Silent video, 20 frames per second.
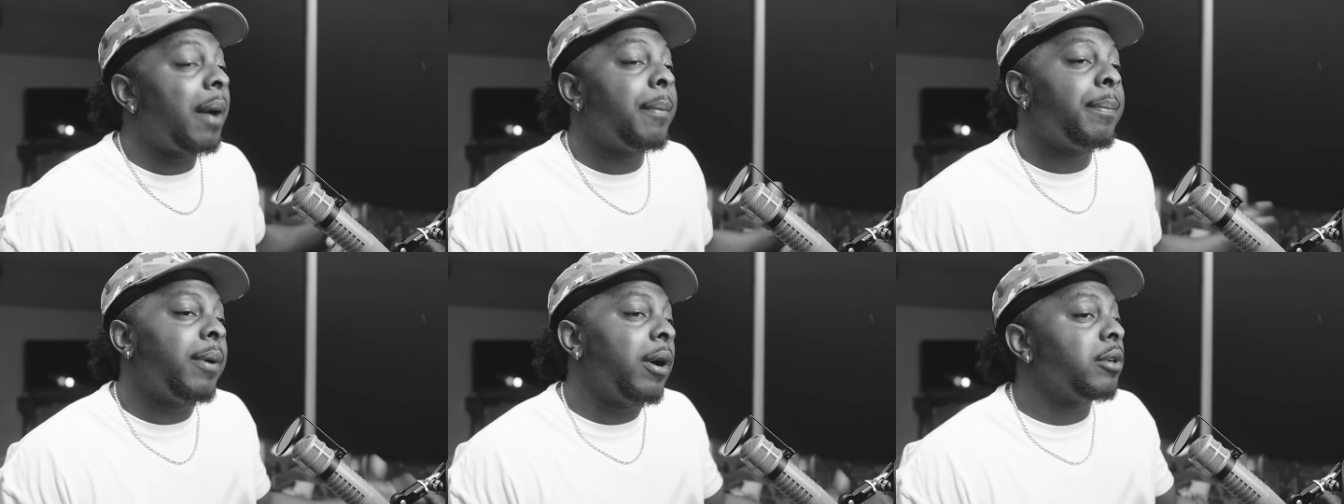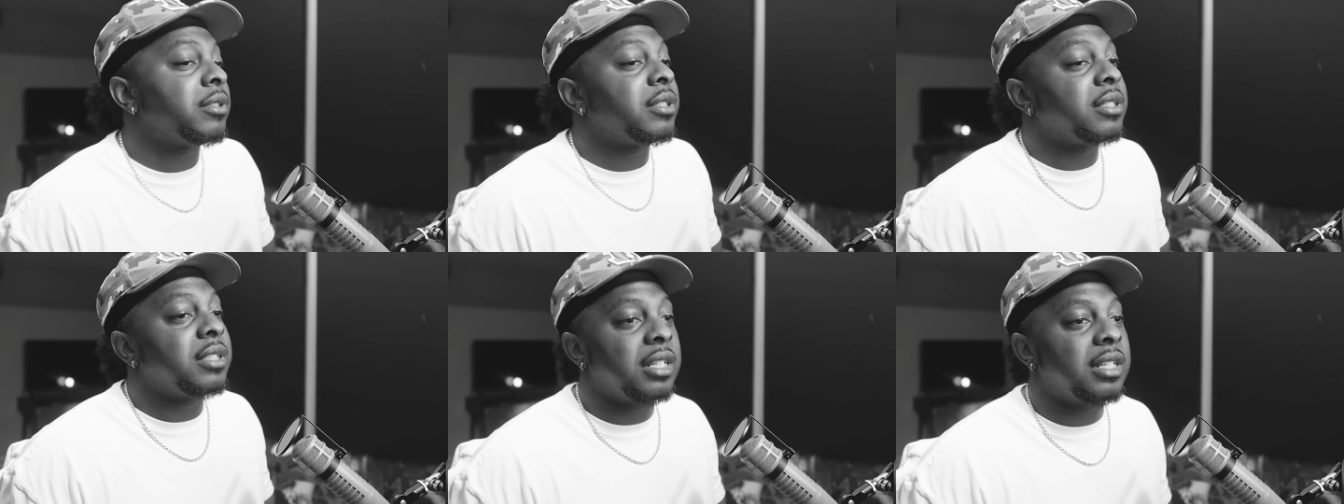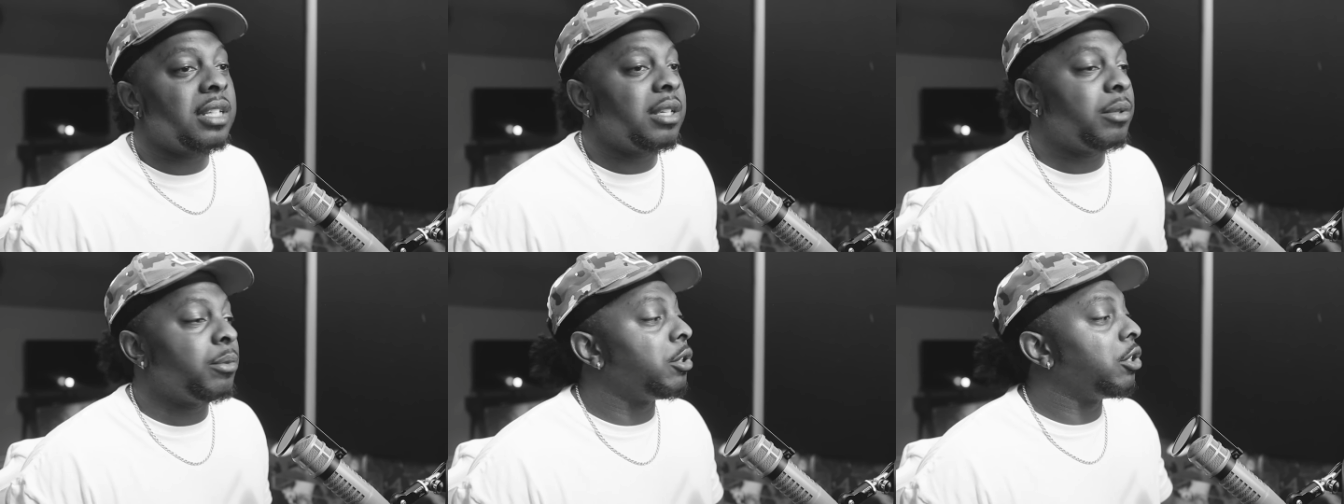I
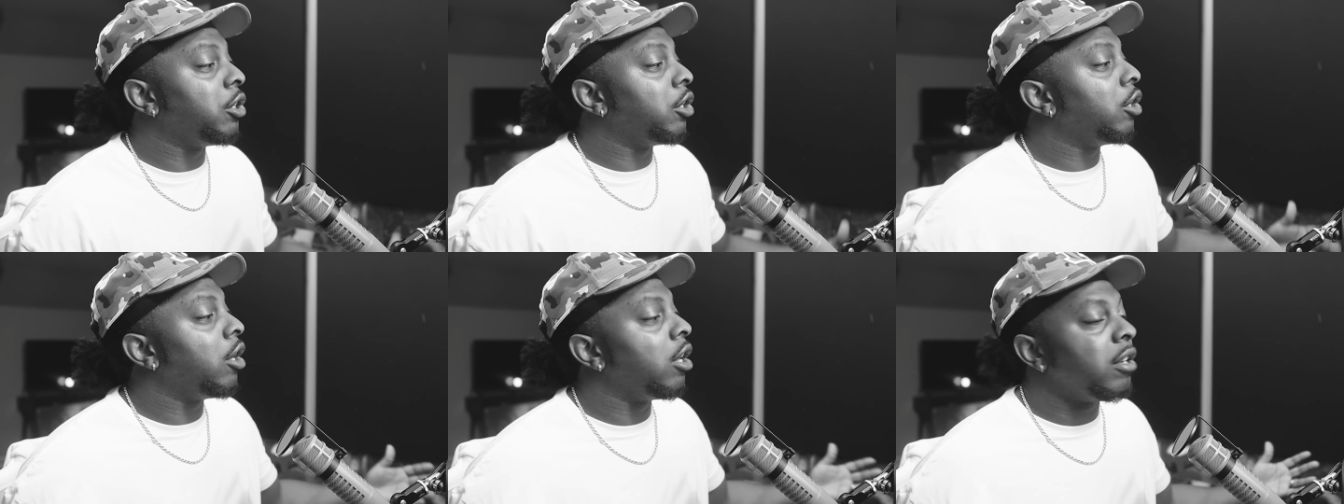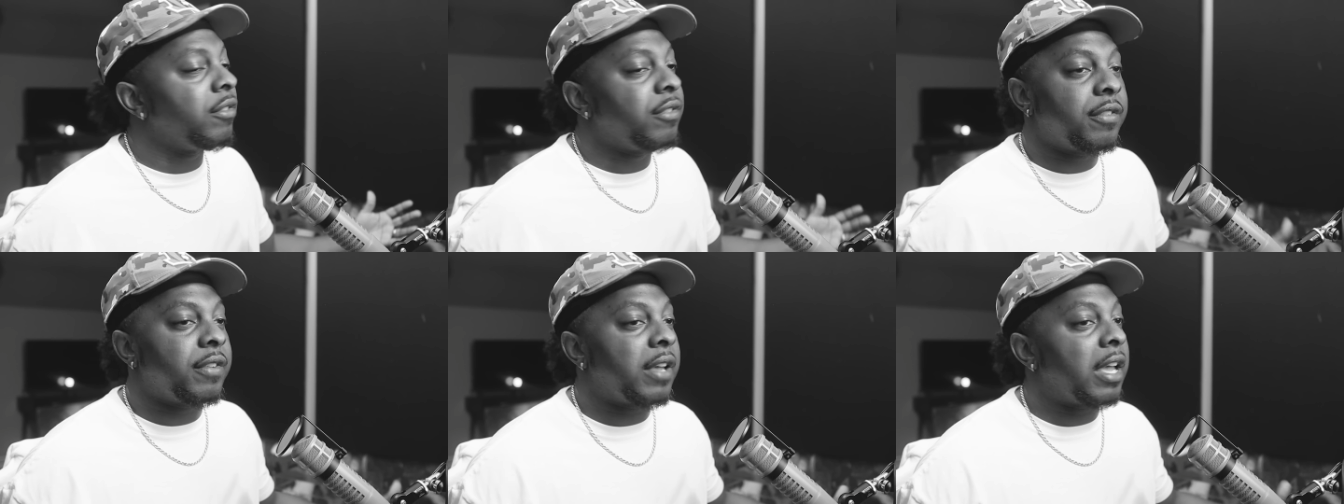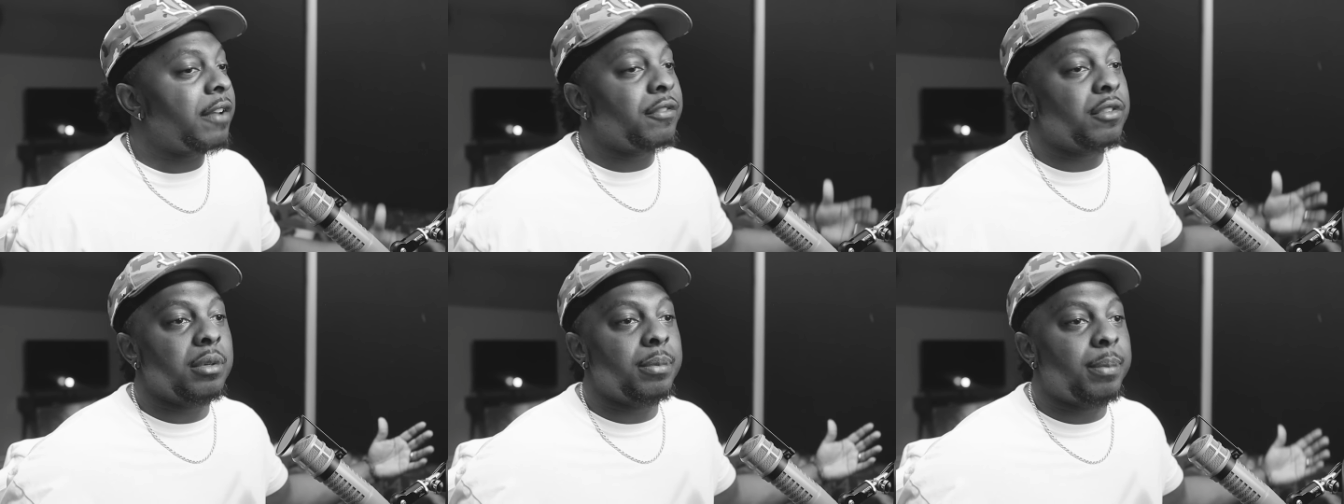personally would love if
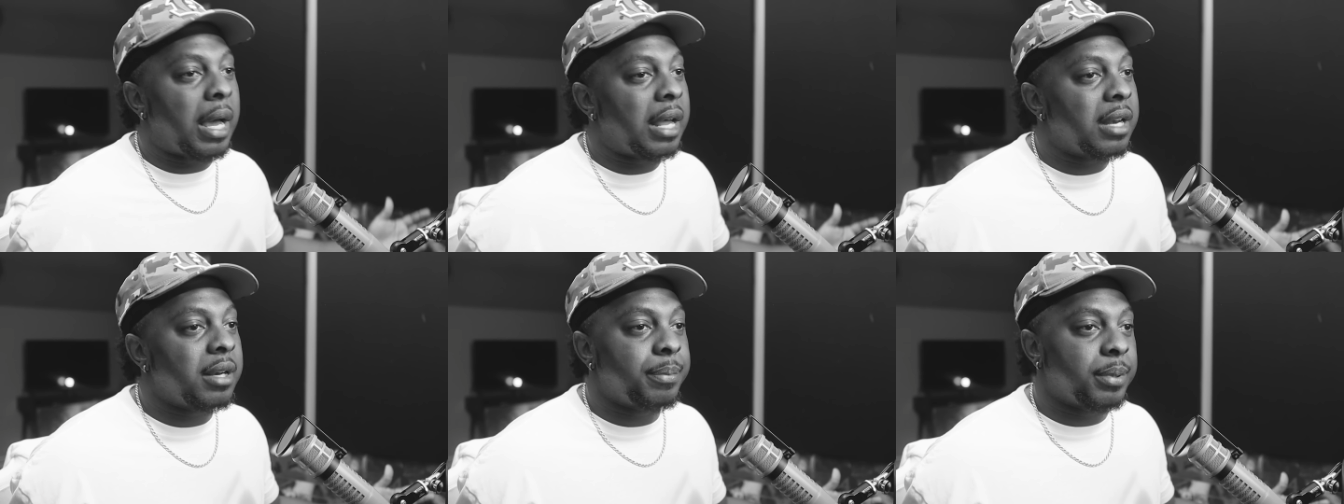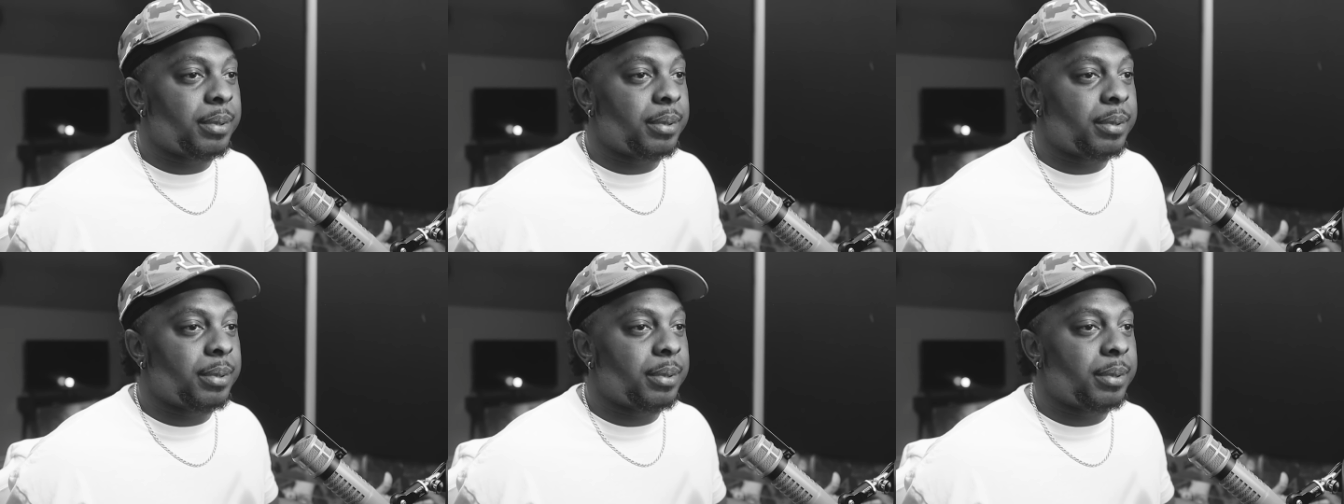everybody